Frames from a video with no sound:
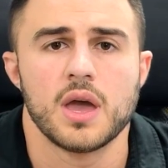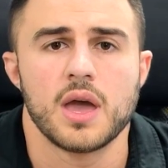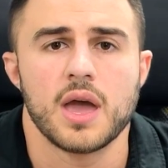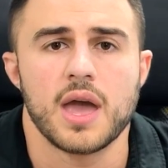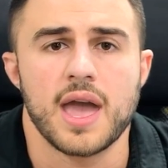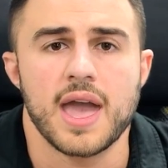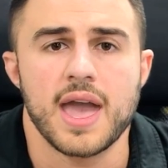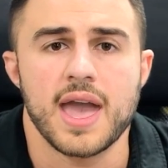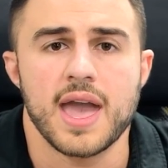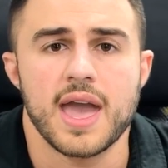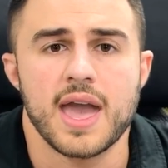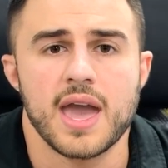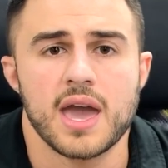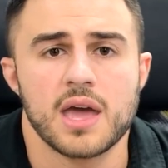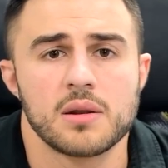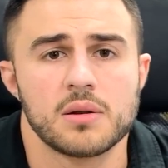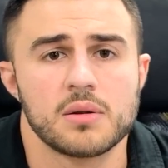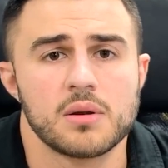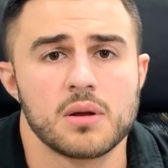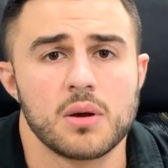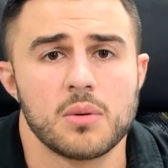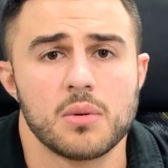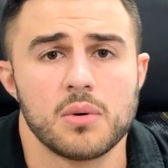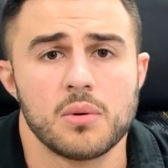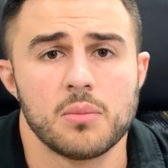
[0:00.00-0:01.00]
And
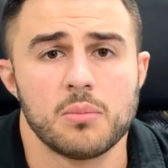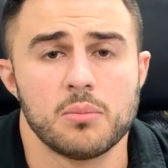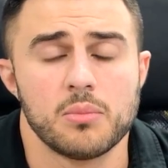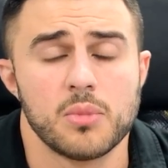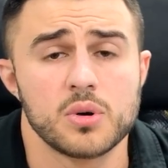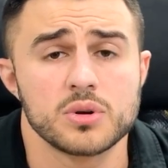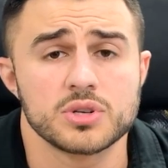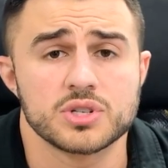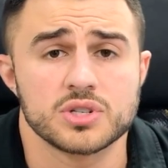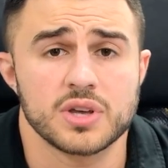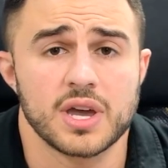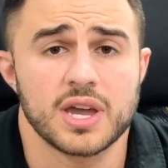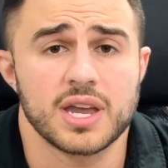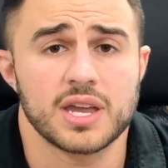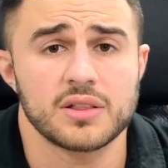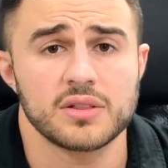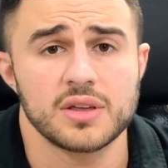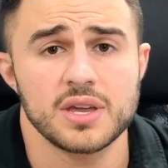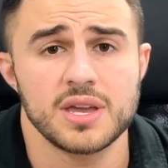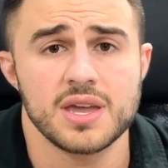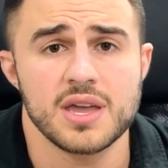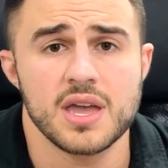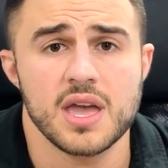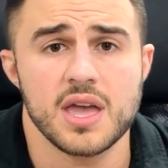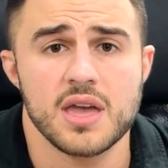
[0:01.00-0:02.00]
most
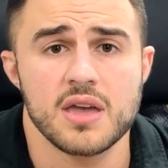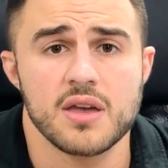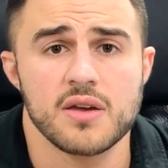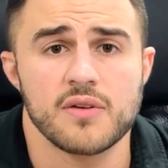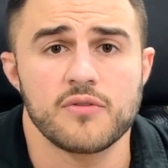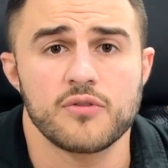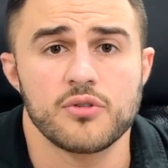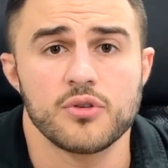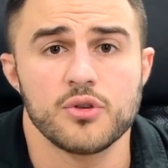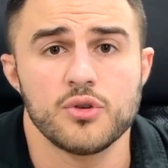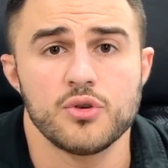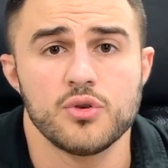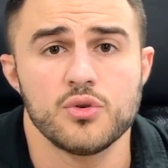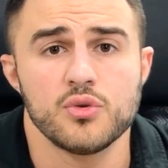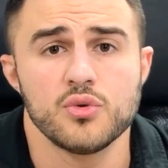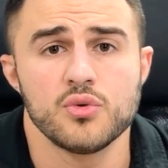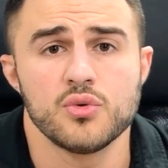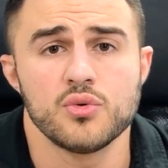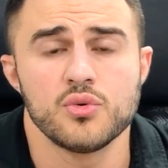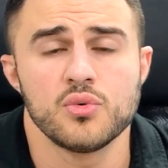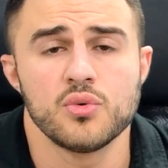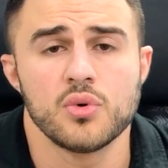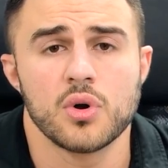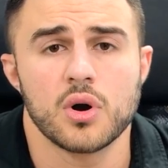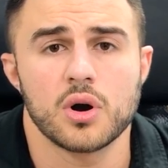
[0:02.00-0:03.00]
likely, if
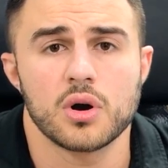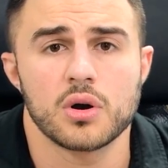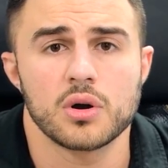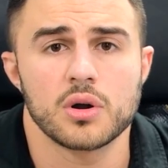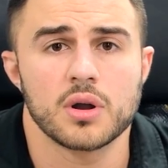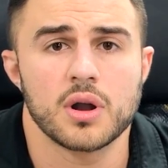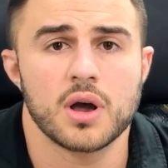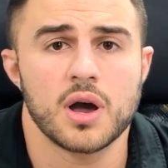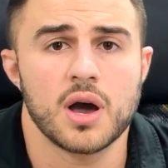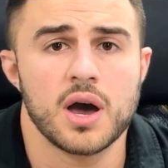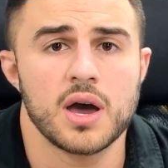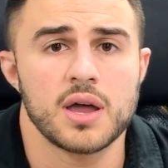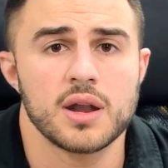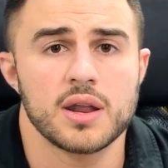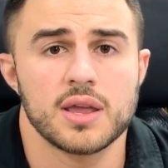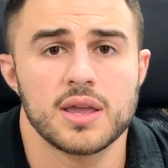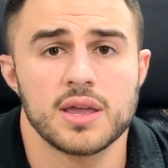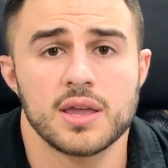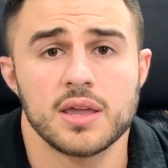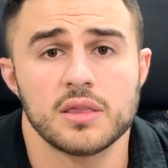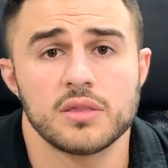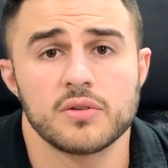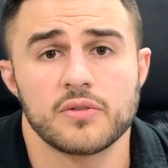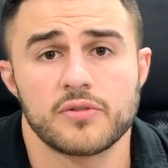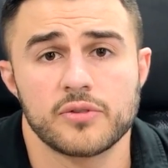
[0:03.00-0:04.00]
you are not
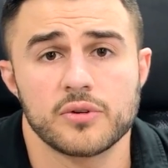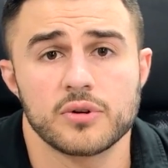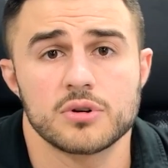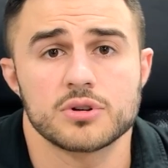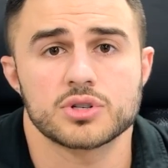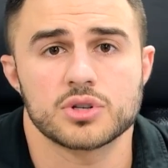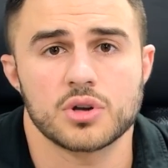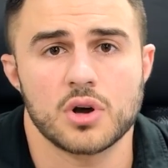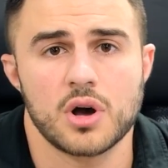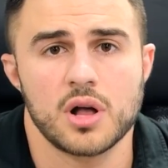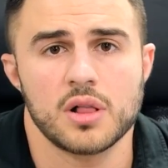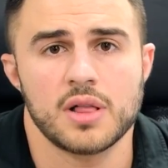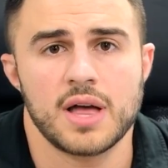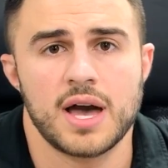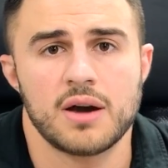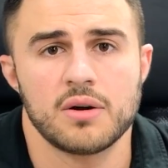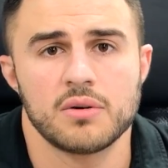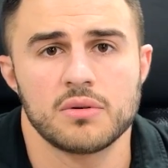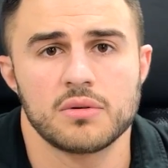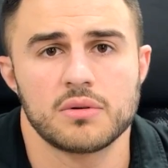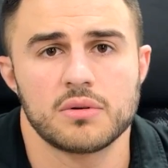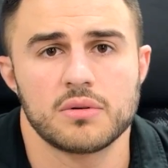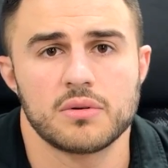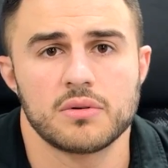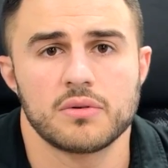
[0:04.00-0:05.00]
in the first call
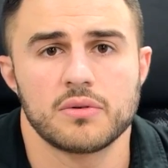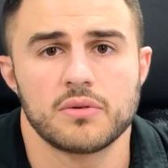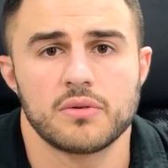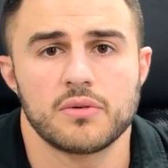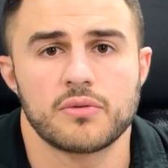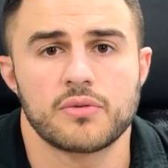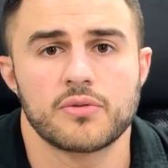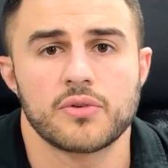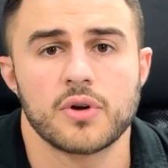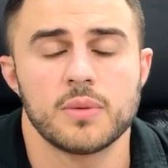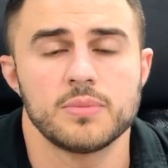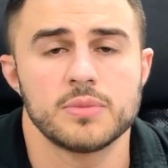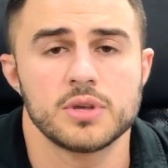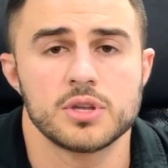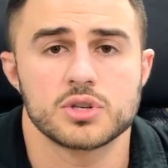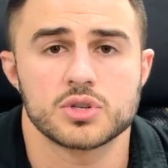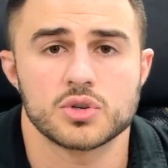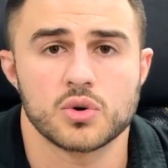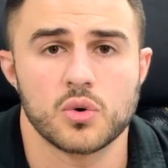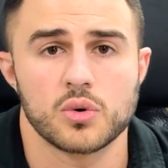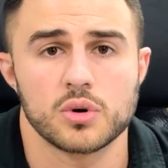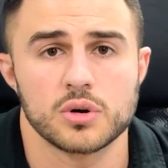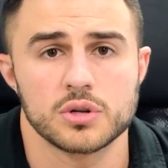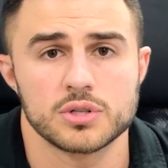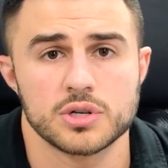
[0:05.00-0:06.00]
out from these
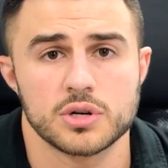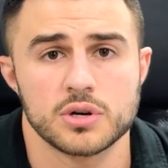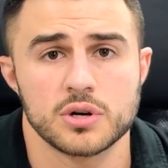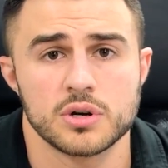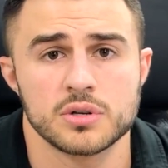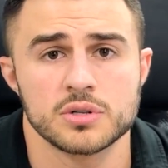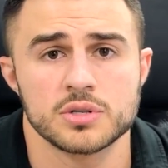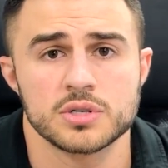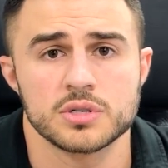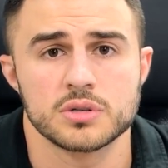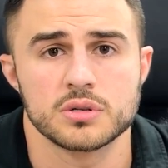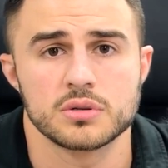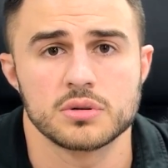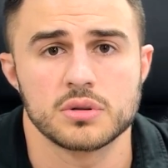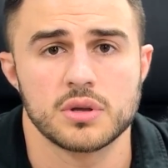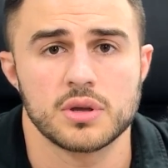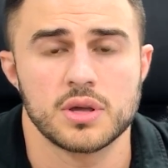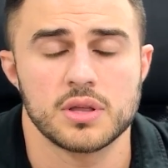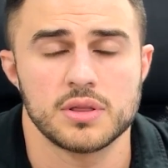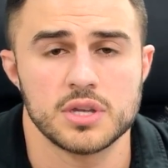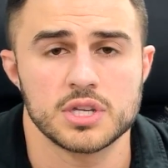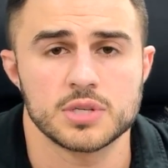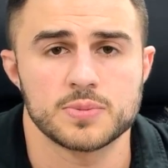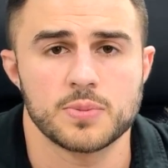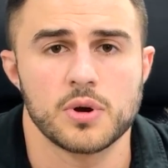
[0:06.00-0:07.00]
quarter turns
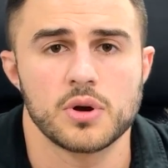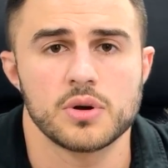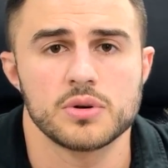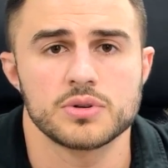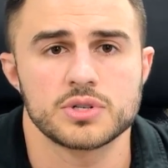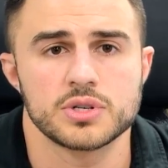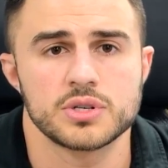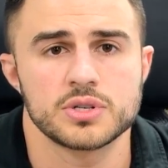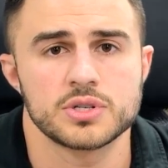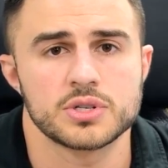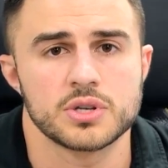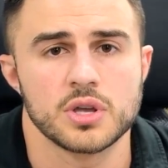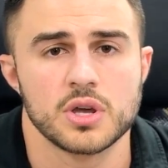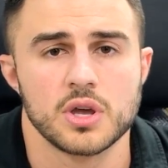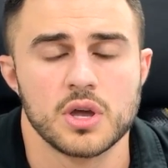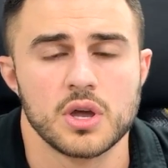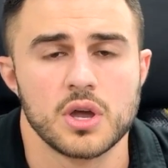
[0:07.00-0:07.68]
and these poses,